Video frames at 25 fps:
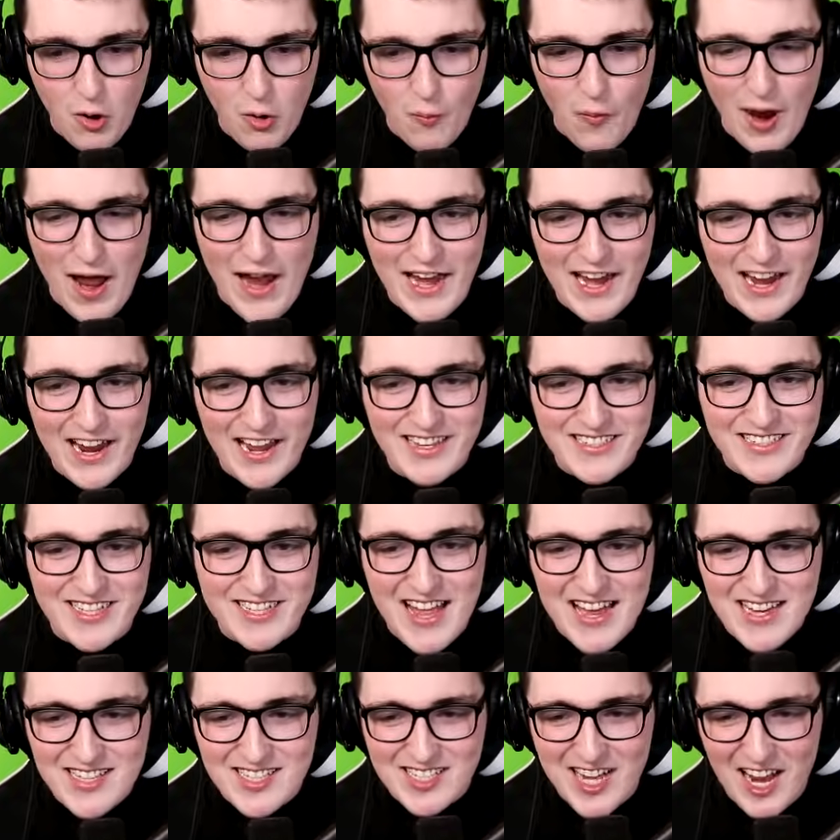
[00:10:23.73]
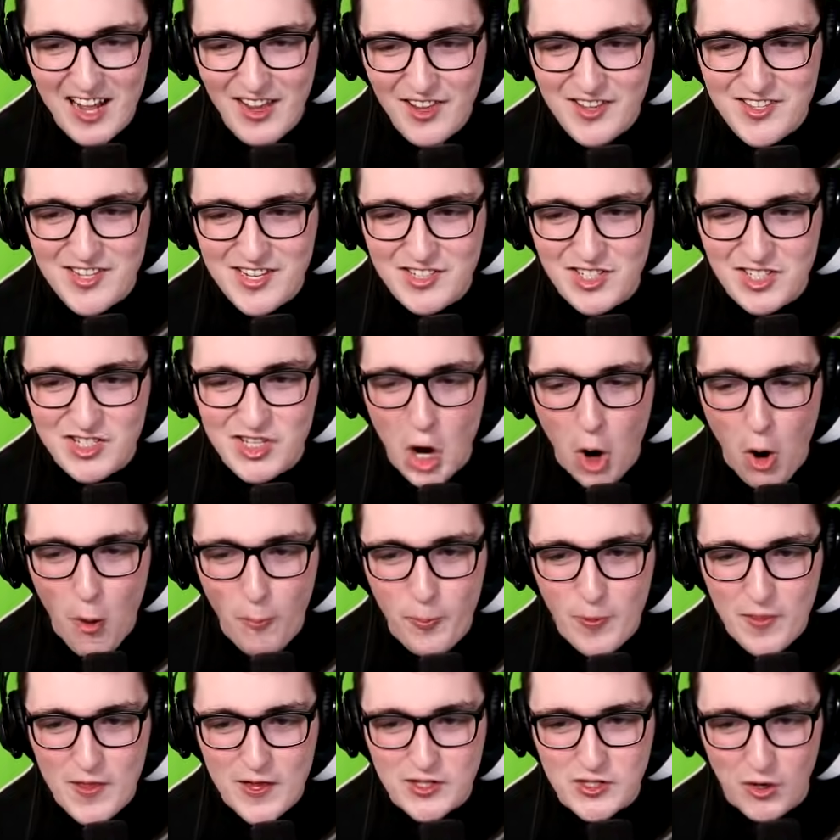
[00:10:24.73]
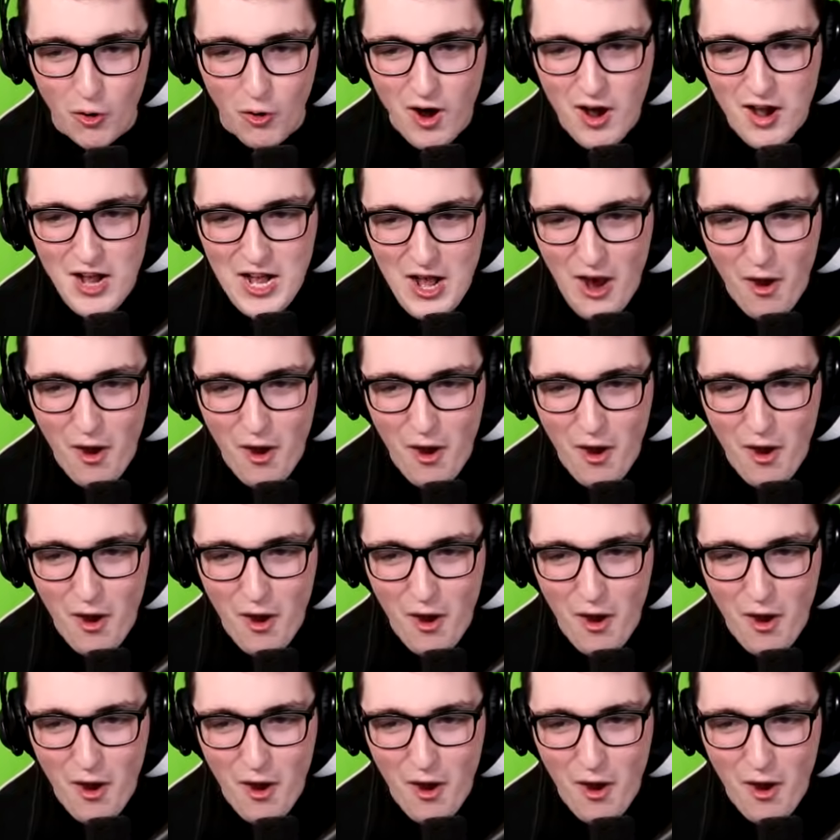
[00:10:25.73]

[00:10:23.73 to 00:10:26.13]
wait, did that skeleton just open the door?